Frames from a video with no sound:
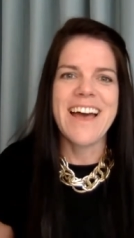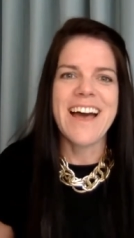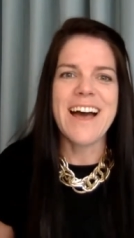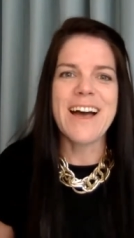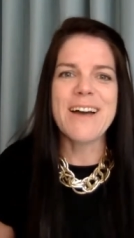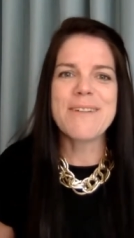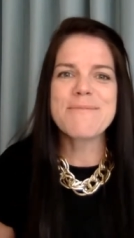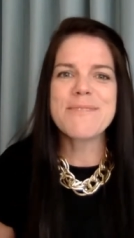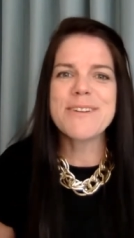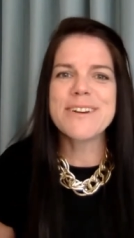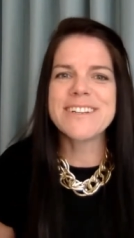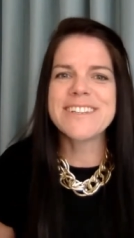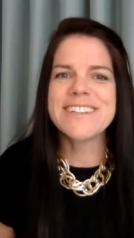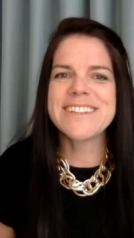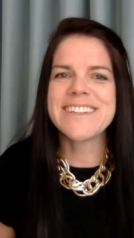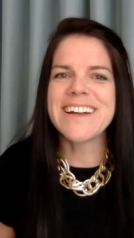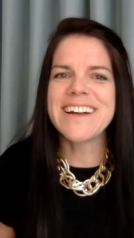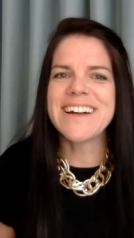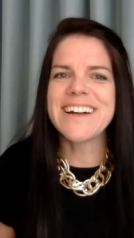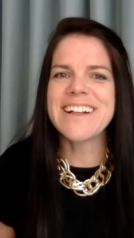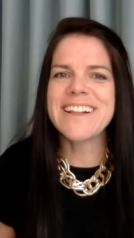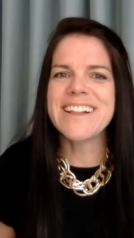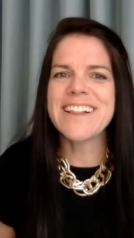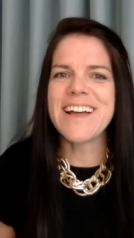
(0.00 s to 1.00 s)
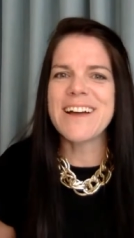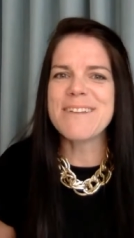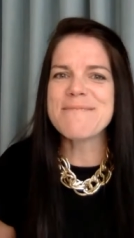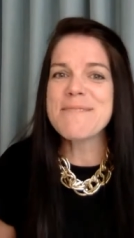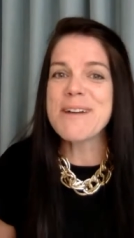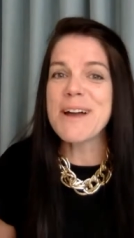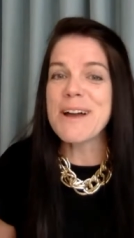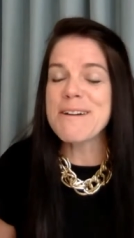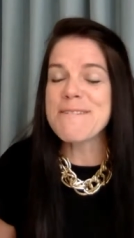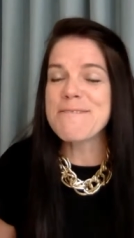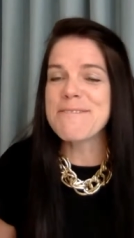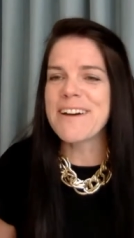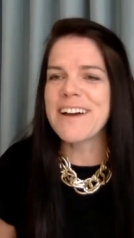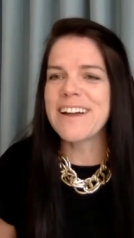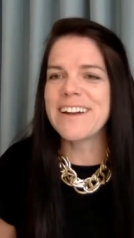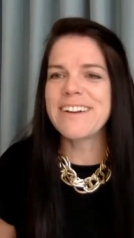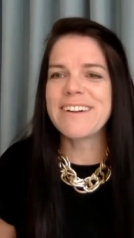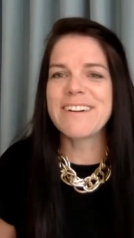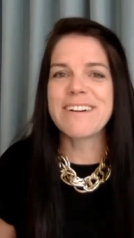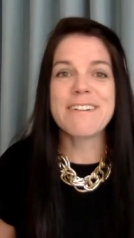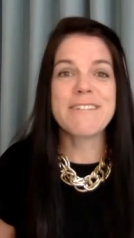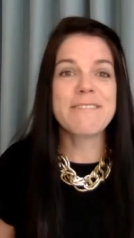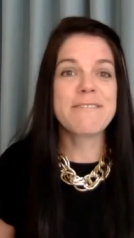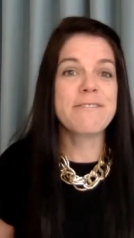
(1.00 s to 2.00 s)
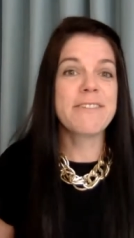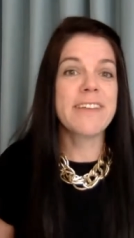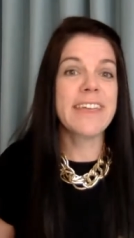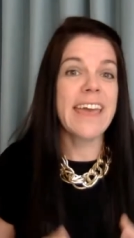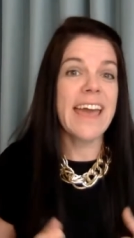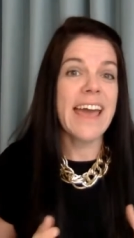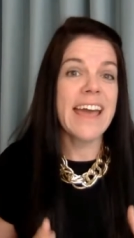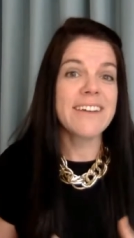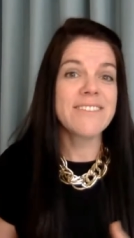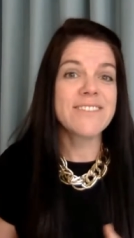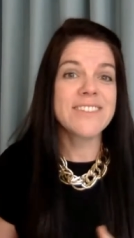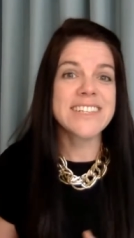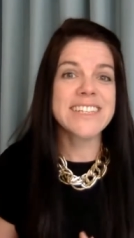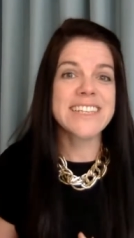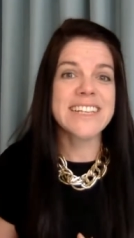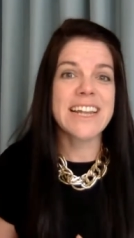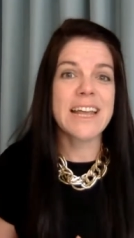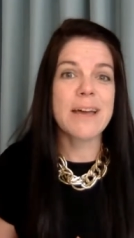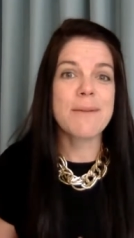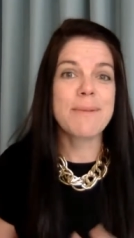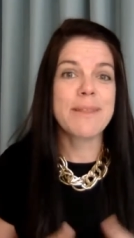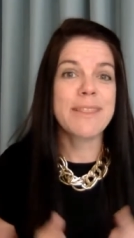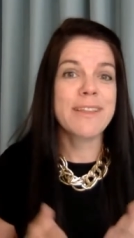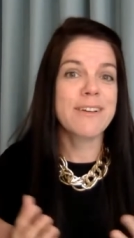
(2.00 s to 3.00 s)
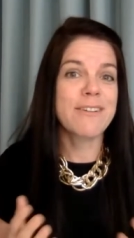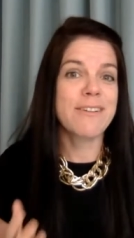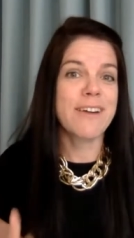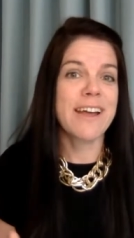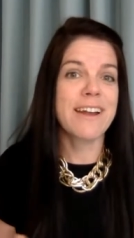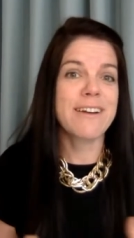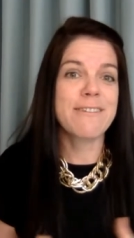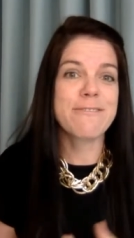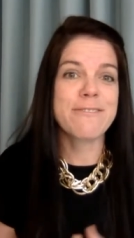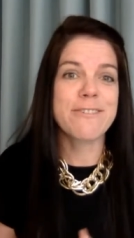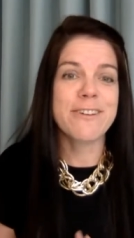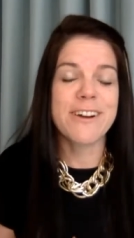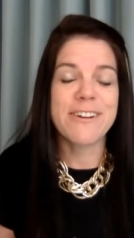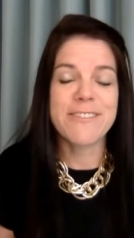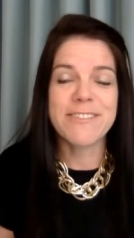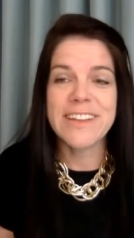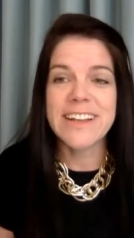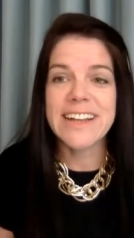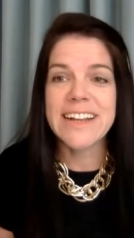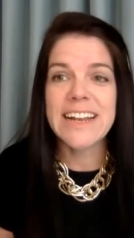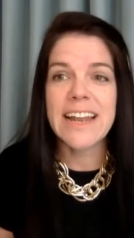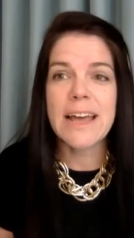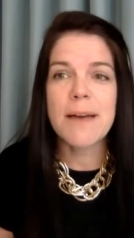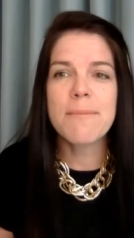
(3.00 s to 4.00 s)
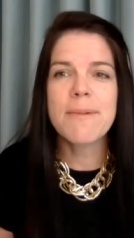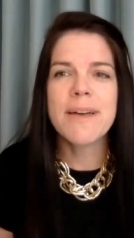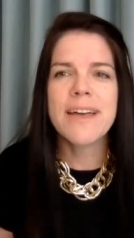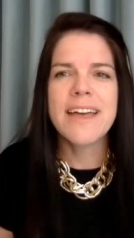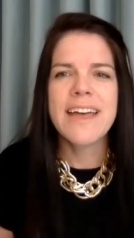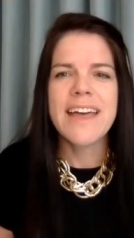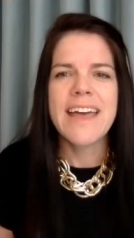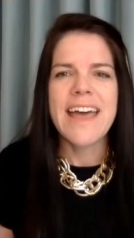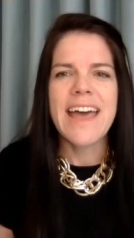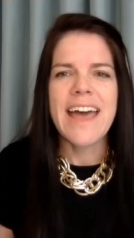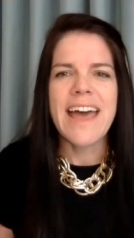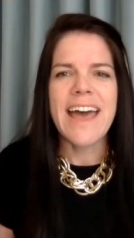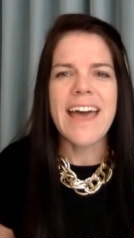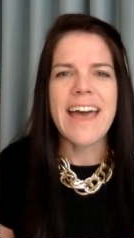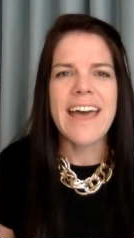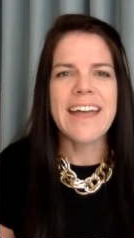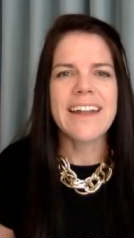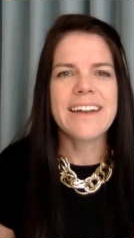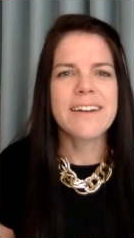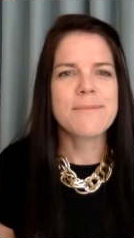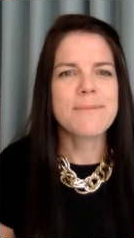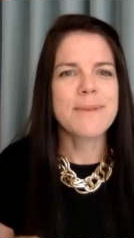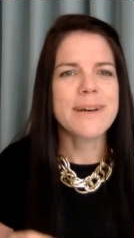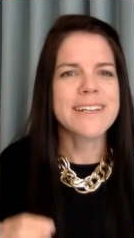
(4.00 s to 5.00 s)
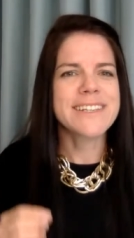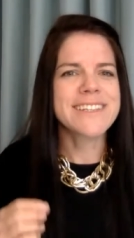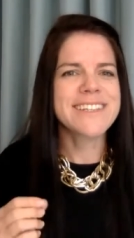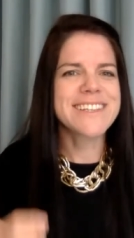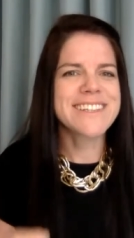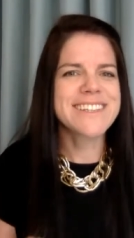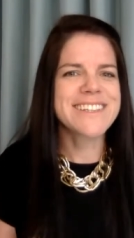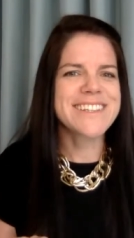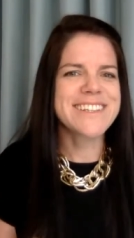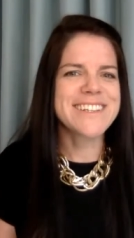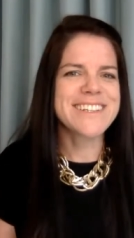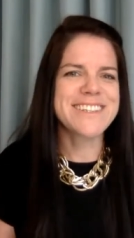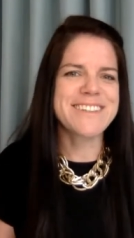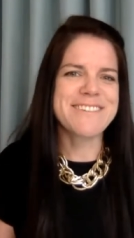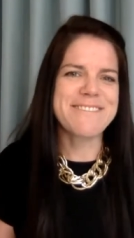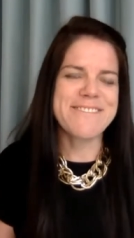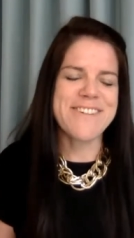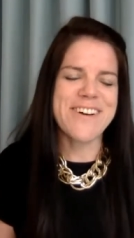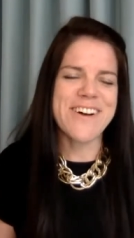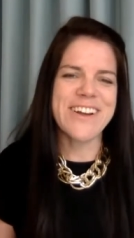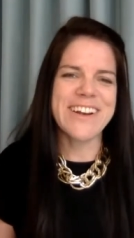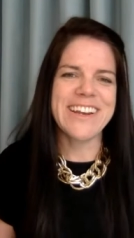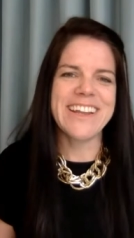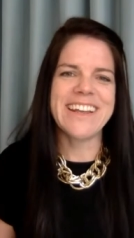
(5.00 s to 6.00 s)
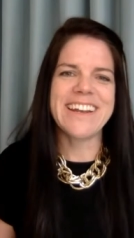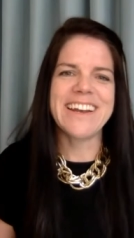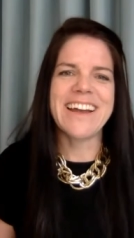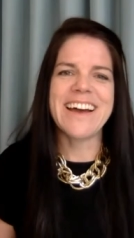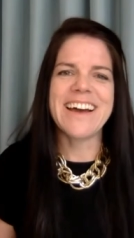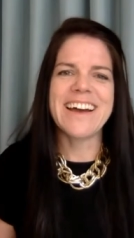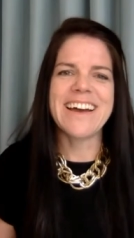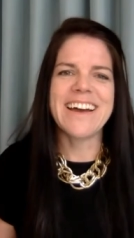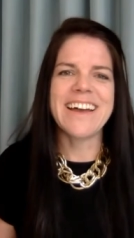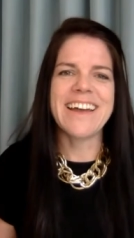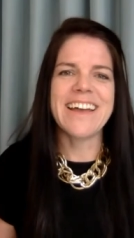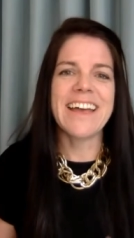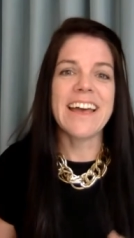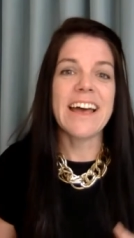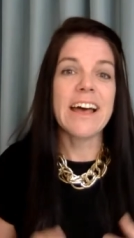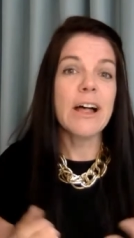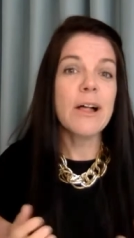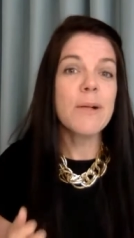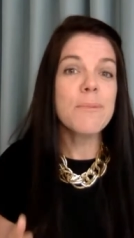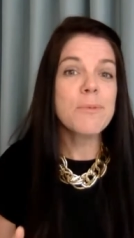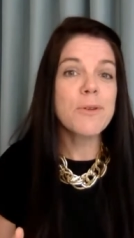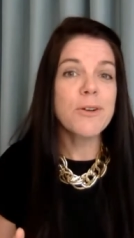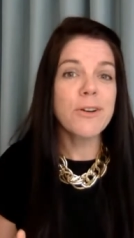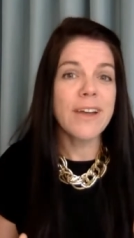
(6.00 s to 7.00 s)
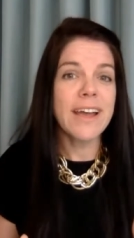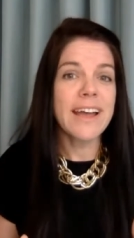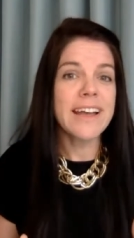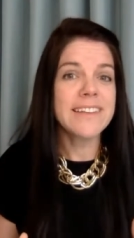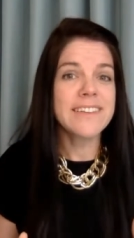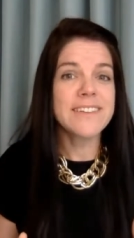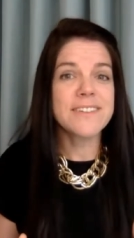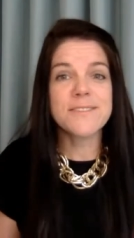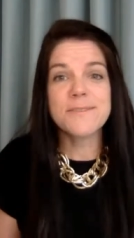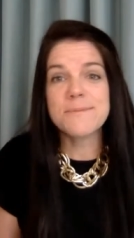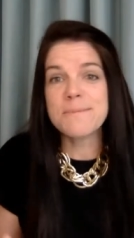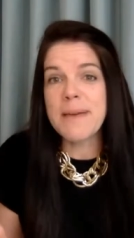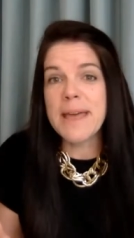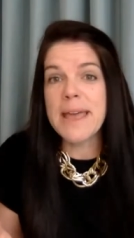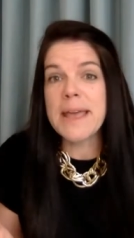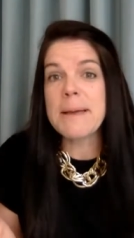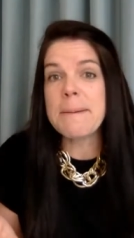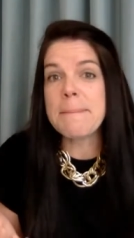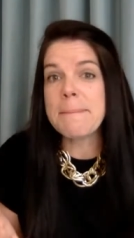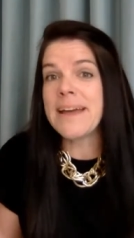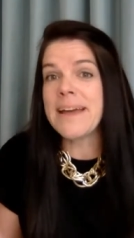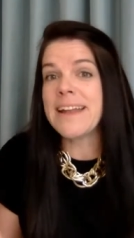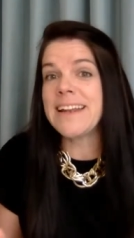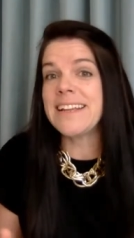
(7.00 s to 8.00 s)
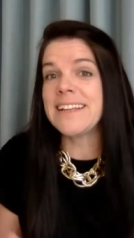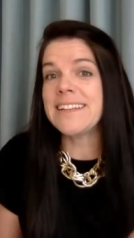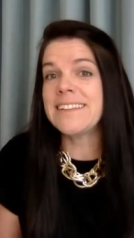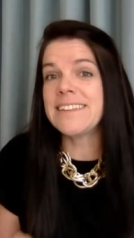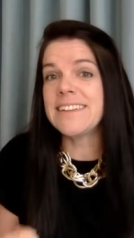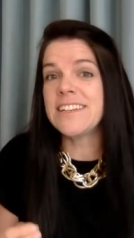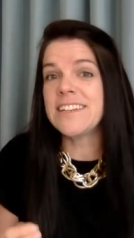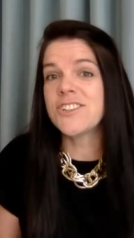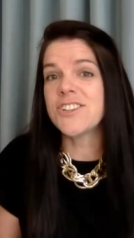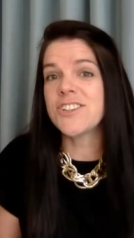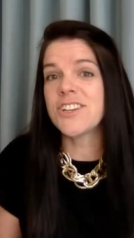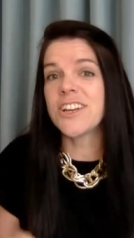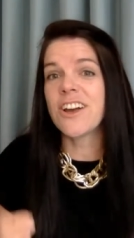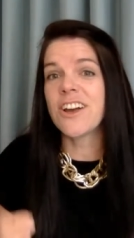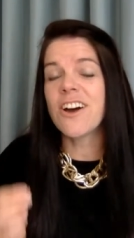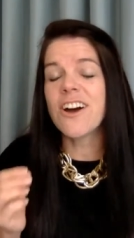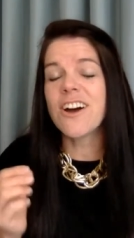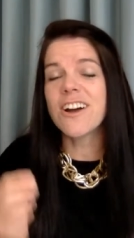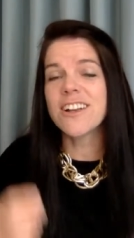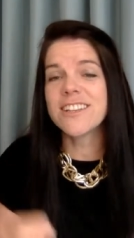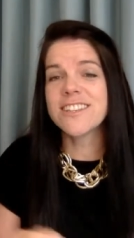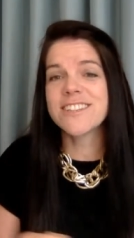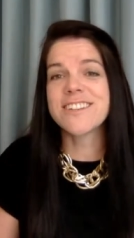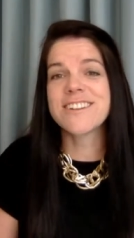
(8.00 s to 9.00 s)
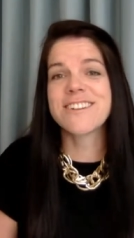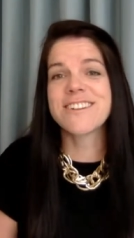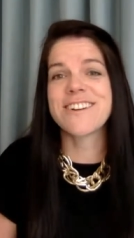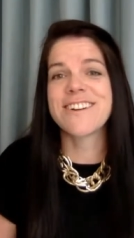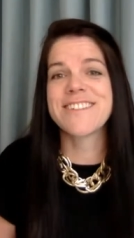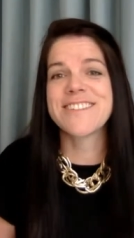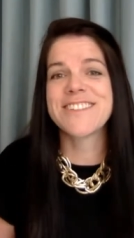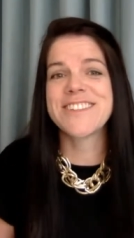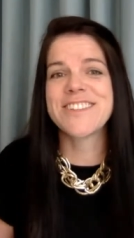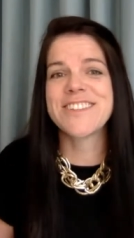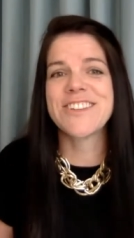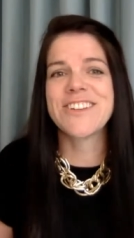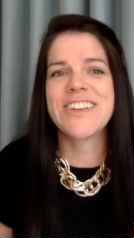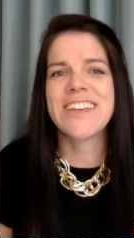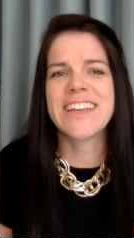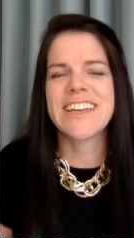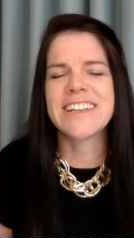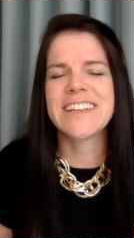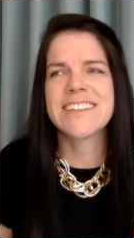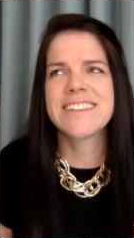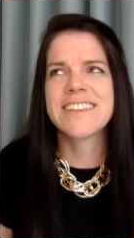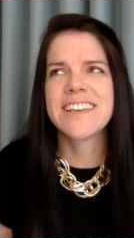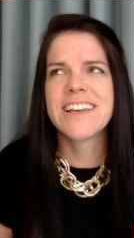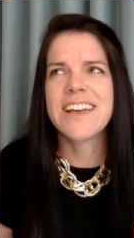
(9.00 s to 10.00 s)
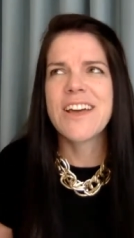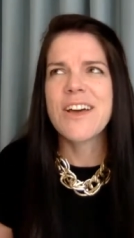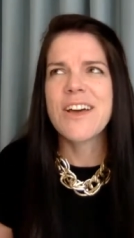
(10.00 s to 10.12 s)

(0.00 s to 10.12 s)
I'm Christelle. I'm co founder of Canvas Club and the Creative Crafting Club. And my sister Stefania and I help creatives make money teaching arts and crafts to kids,